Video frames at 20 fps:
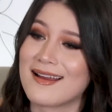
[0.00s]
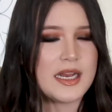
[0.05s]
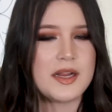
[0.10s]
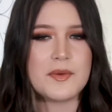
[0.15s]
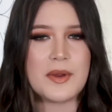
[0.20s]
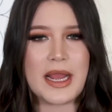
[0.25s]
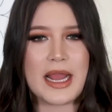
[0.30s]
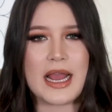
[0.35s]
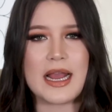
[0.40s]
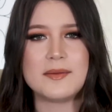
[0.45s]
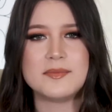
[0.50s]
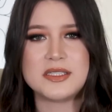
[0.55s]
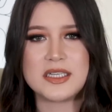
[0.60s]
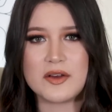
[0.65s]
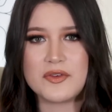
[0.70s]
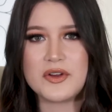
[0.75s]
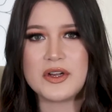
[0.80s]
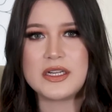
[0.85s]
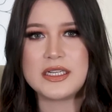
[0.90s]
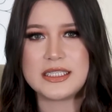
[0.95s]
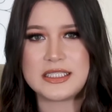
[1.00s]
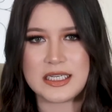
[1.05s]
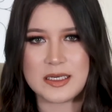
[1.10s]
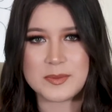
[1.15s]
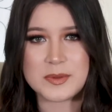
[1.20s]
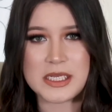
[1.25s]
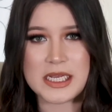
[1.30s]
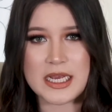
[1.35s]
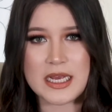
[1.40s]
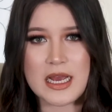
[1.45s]
Anyway, I'm definitely
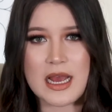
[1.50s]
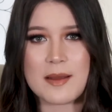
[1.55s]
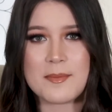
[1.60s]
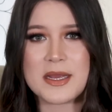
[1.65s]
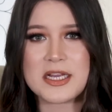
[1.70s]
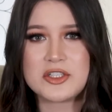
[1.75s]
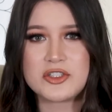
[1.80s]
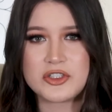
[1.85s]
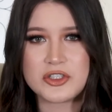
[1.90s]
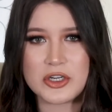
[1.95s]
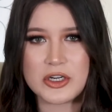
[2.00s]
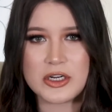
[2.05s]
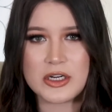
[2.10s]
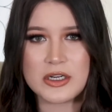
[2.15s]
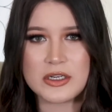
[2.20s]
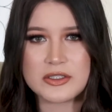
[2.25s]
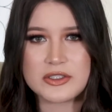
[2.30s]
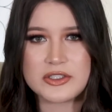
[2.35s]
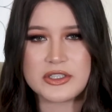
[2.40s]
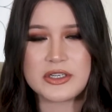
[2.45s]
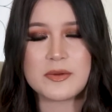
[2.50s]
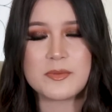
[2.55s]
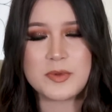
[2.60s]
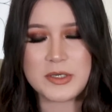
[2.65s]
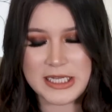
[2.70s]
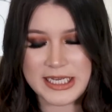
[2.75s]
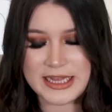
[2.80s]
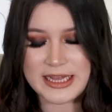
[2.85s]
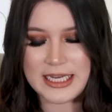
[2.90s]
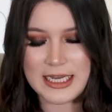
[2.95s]
tipsy. I made sure to
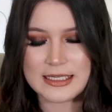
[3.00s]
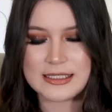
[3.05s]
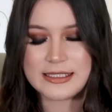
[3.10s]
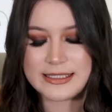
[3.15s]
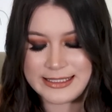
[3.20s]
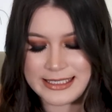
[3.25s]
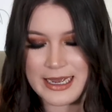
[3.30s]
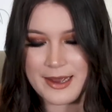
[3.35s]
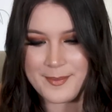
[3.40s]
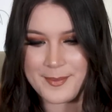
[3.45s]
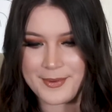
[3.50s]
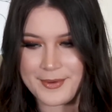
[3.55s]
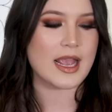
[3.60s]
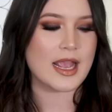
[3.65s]
complete that step.